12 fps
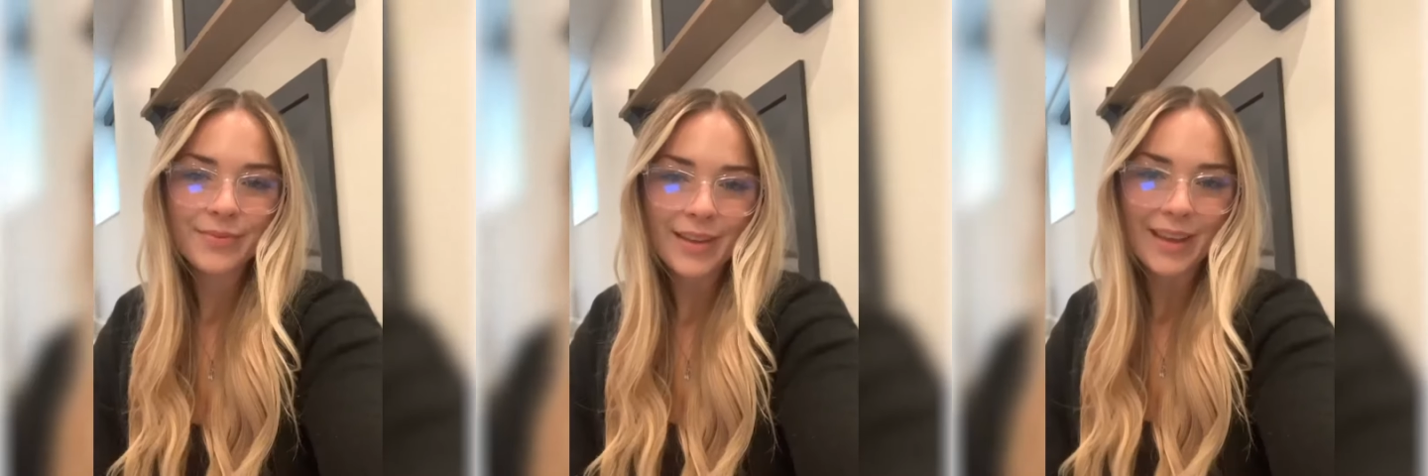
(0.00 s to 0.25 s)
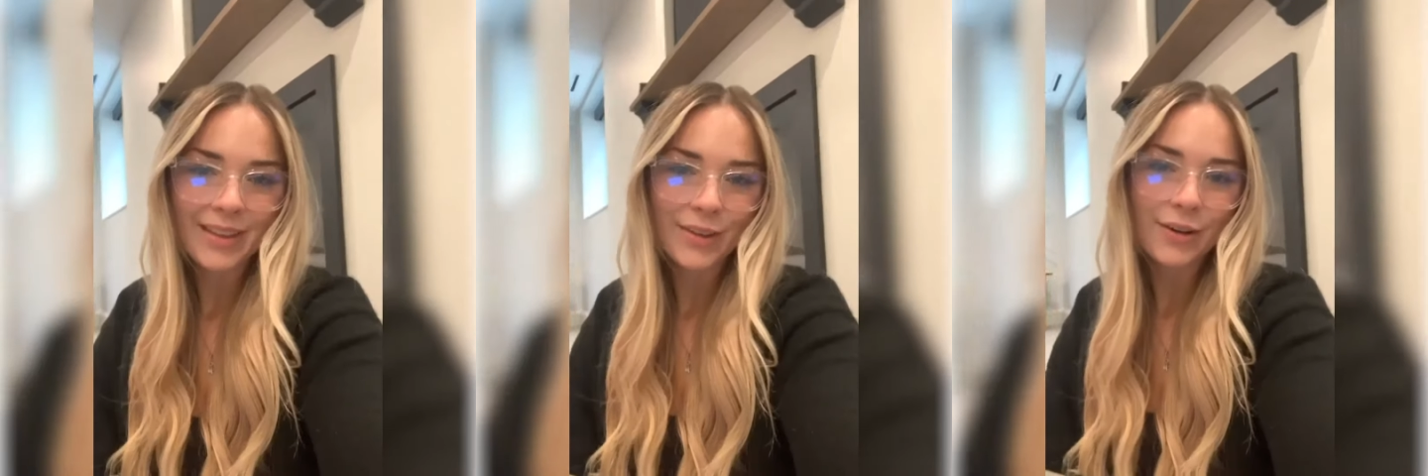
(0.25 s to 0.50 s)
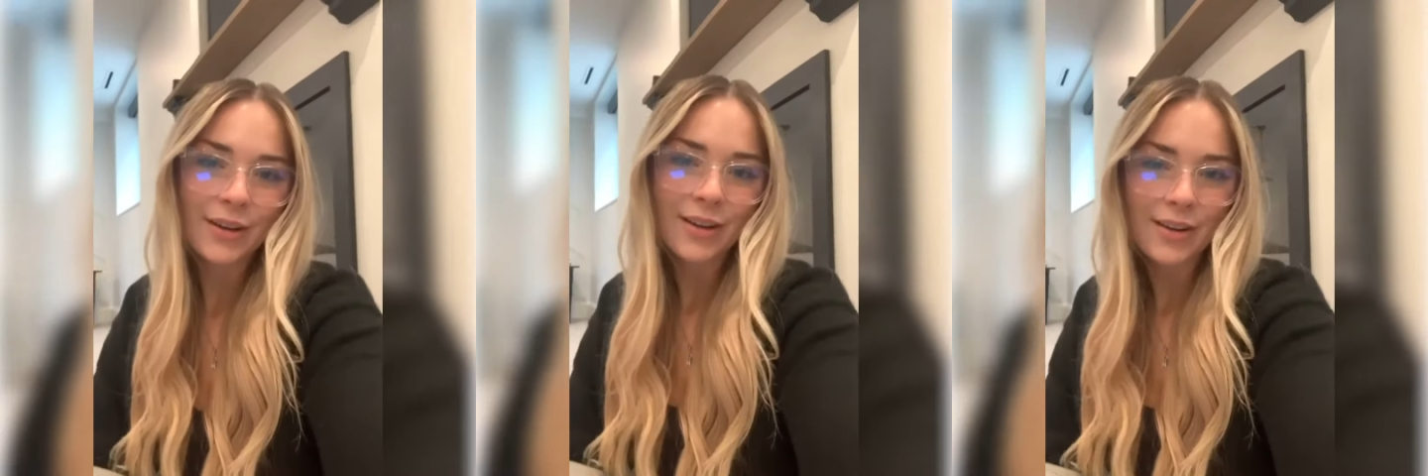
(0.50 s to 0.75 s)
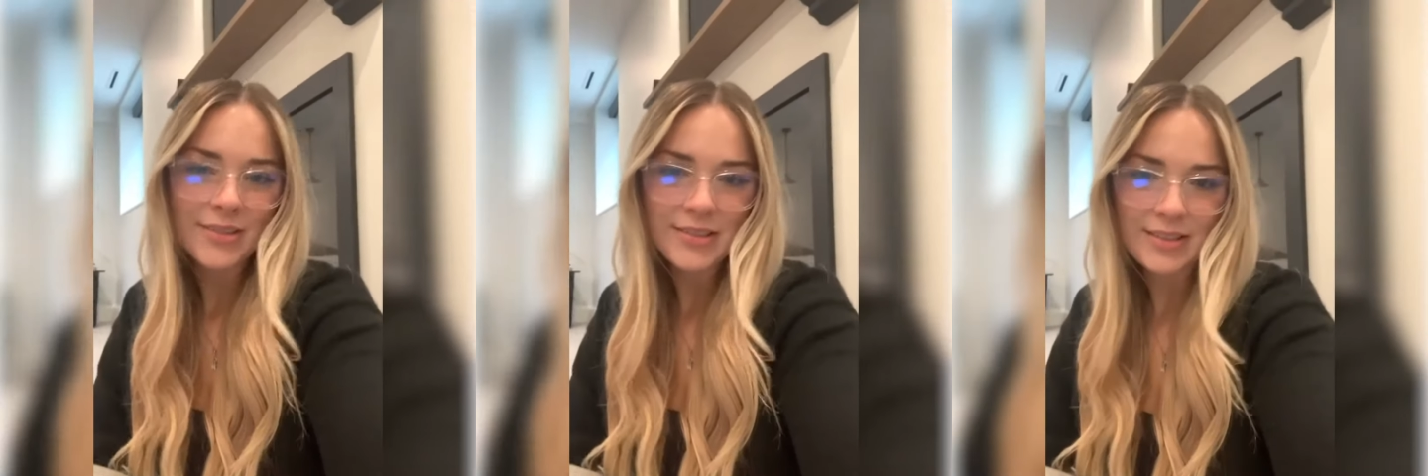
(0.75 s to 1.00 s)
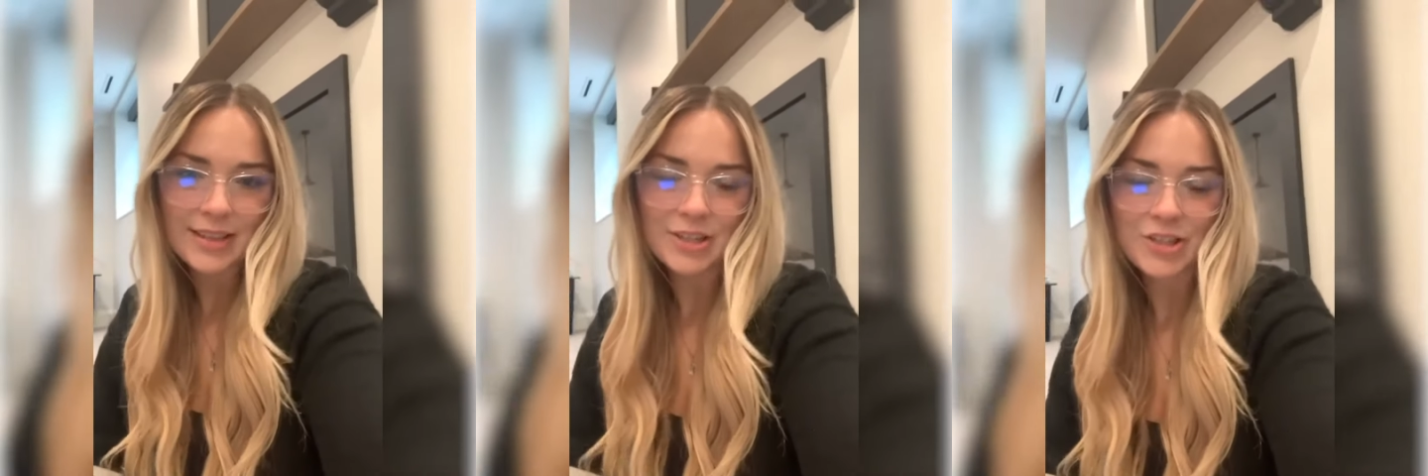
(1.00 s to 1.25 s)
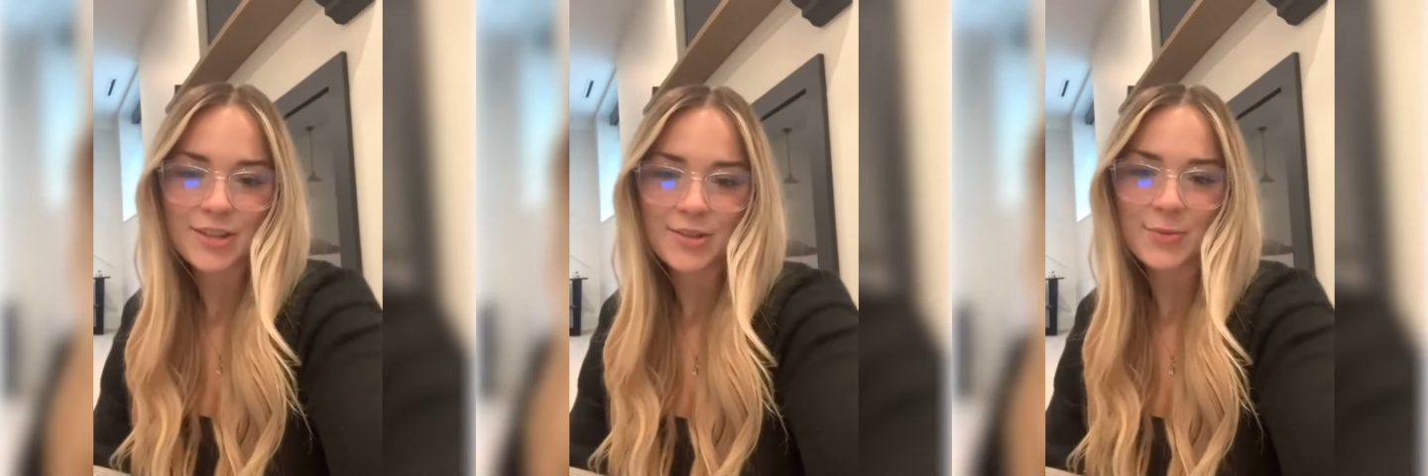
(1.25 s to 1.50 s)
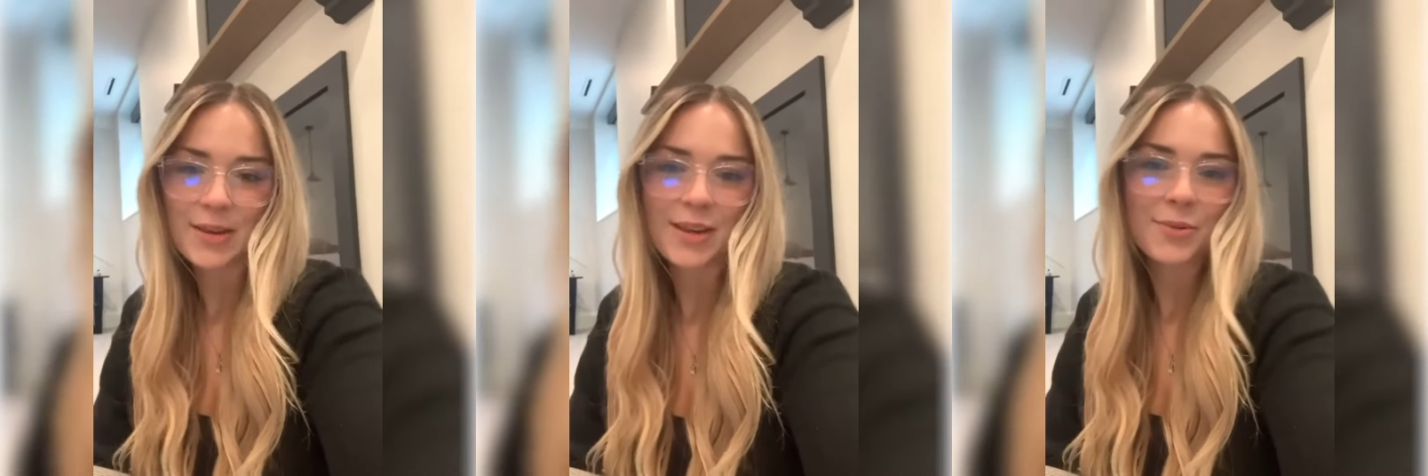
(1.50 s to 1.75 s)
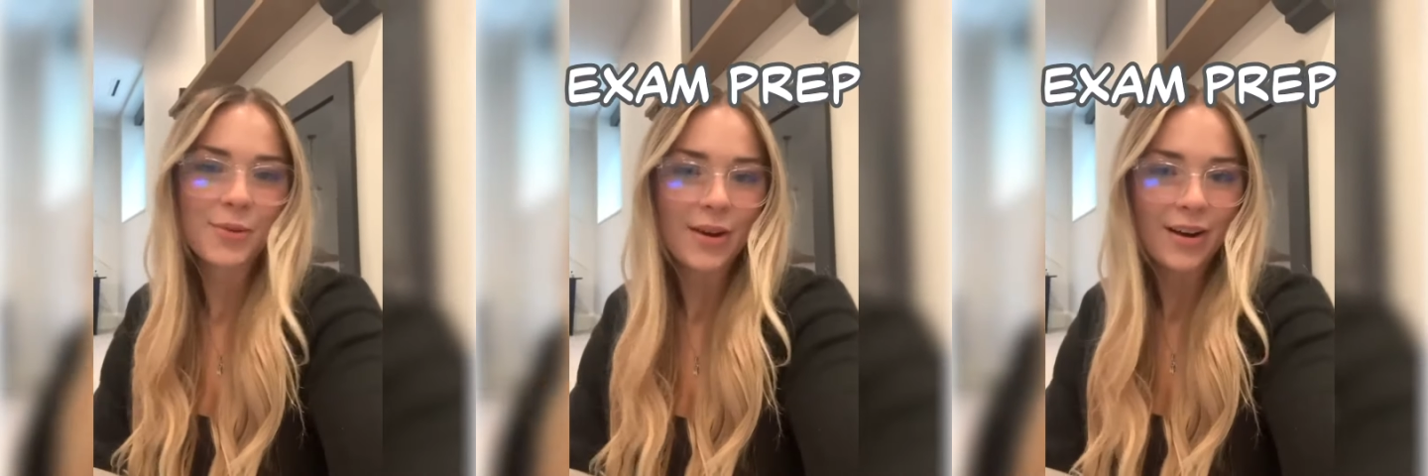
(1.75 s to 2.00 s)
In learning consultations, we can
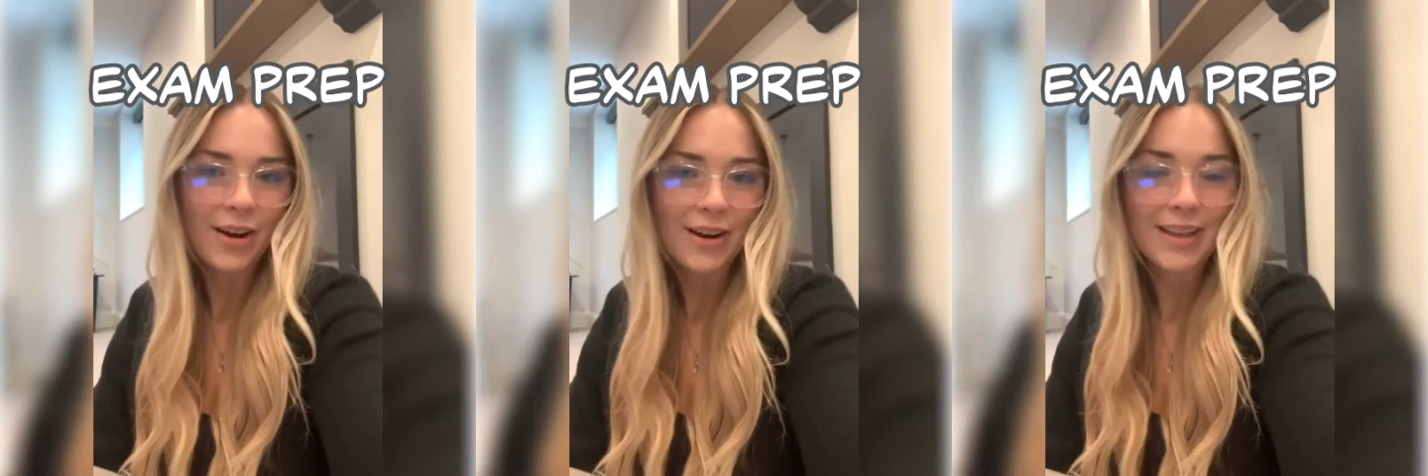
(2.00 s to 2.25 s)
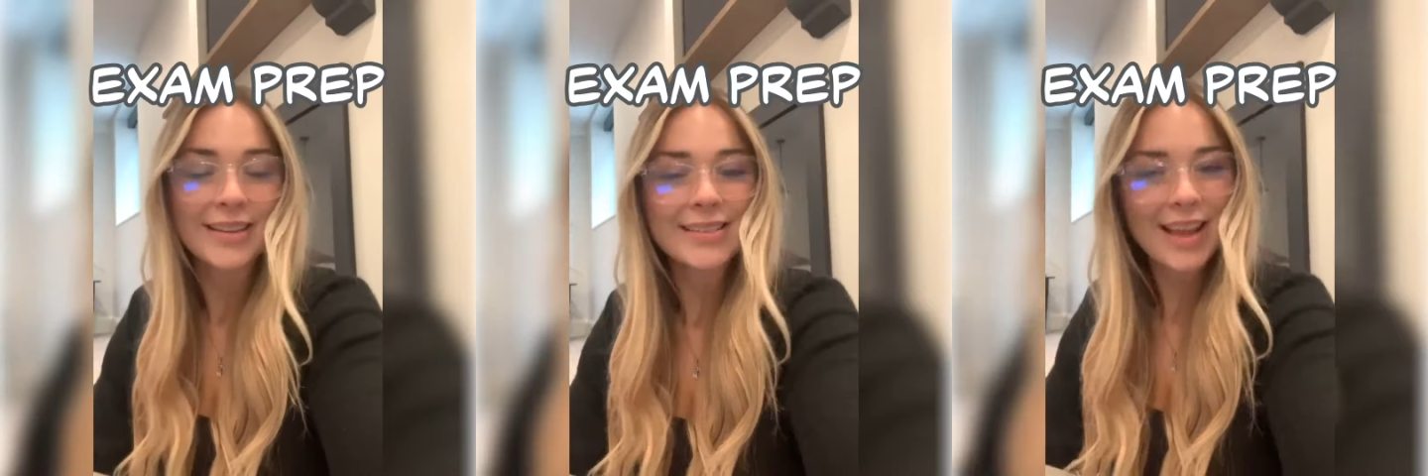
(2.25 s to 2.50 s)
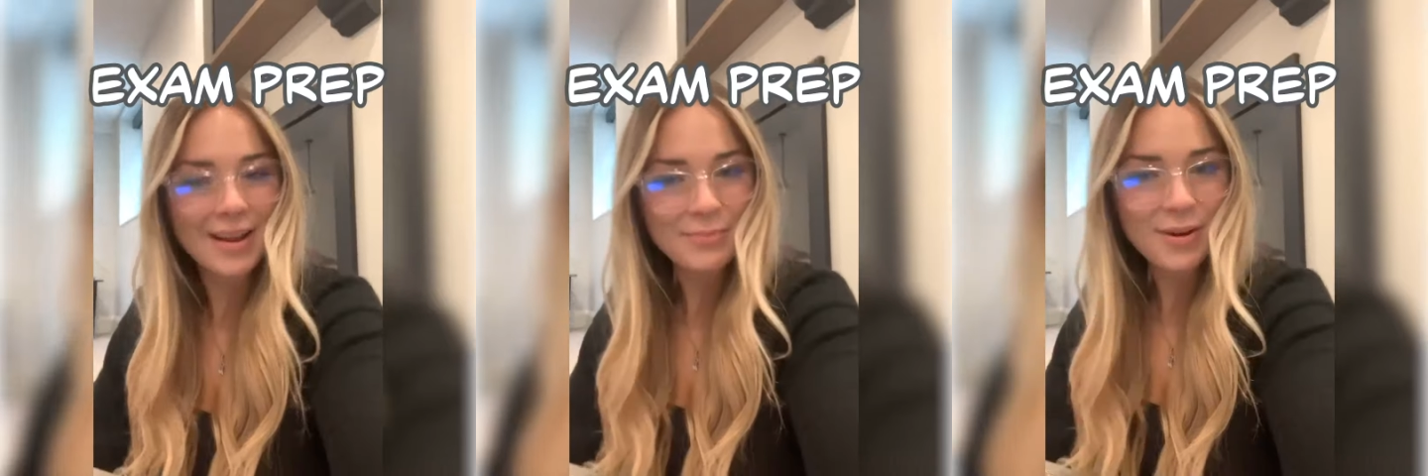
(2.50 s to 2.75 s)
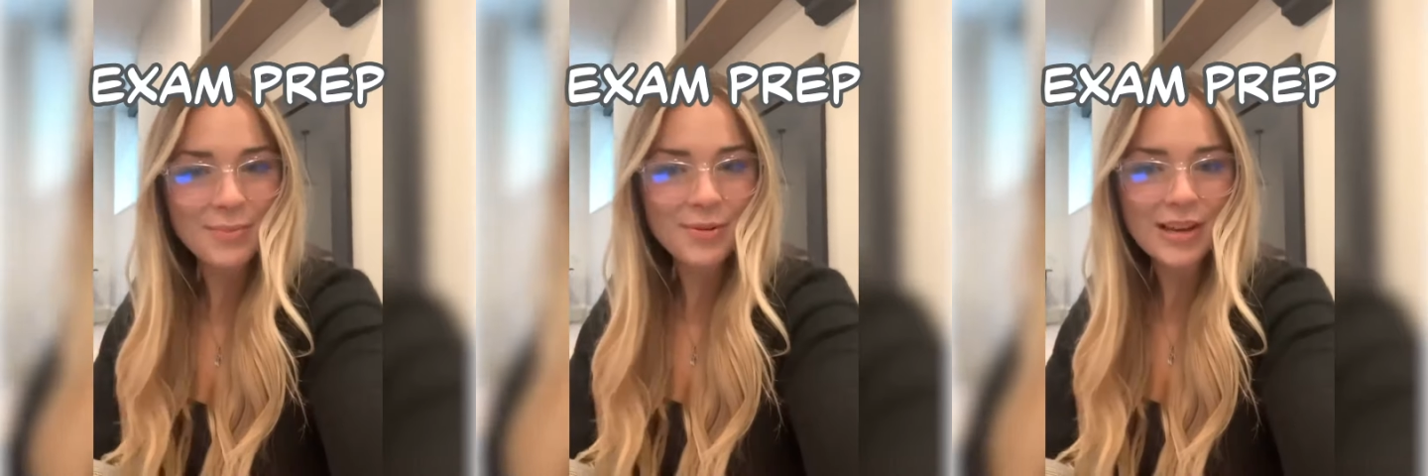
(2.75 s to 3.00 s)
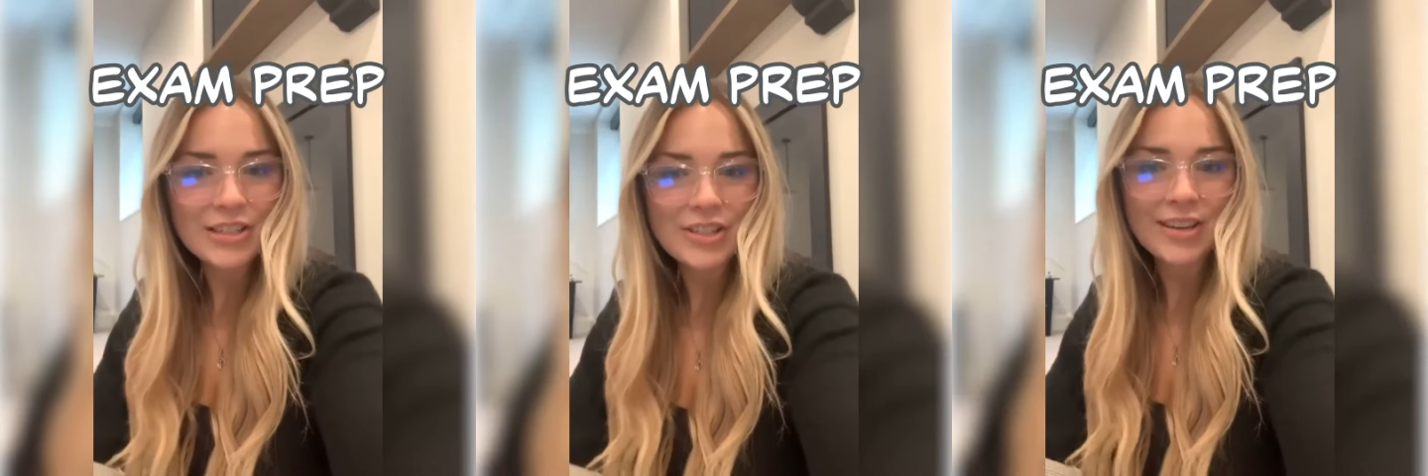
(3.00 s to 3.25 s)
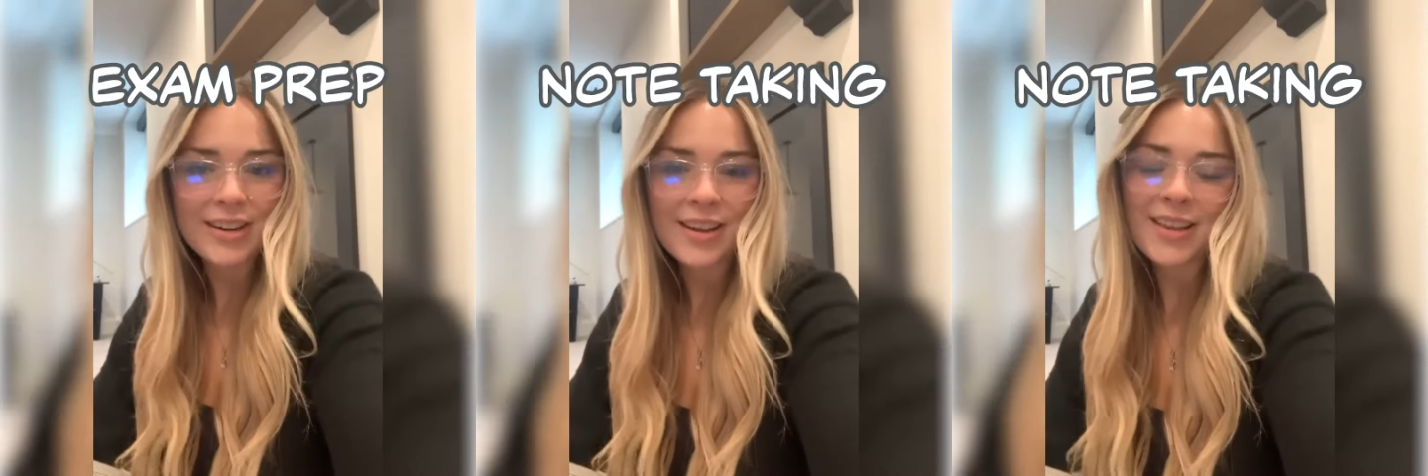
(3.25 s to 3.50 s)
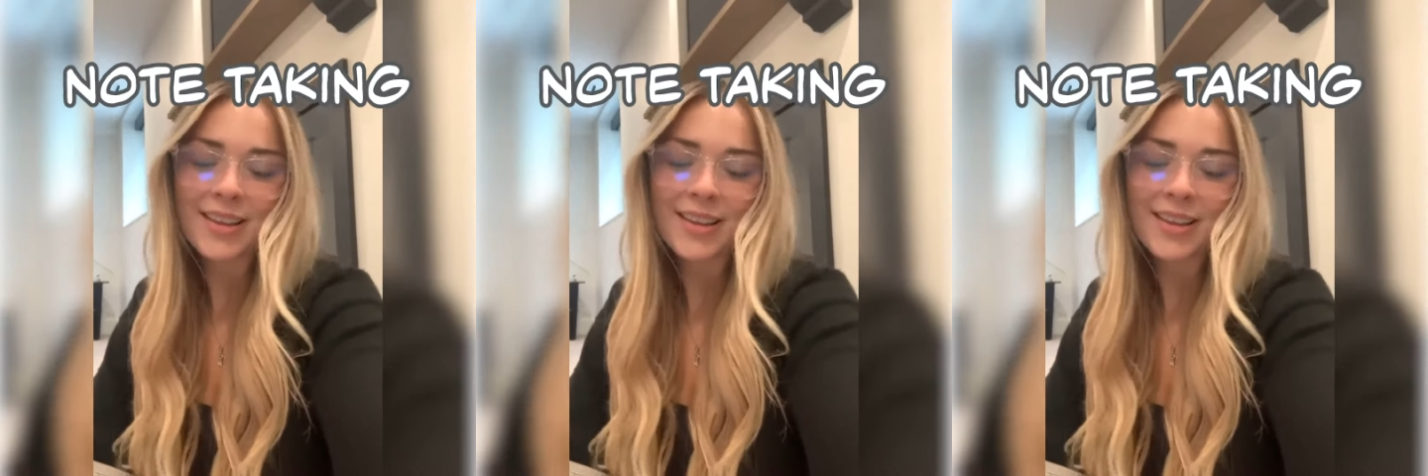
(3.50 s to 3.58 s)
work on exam preparation,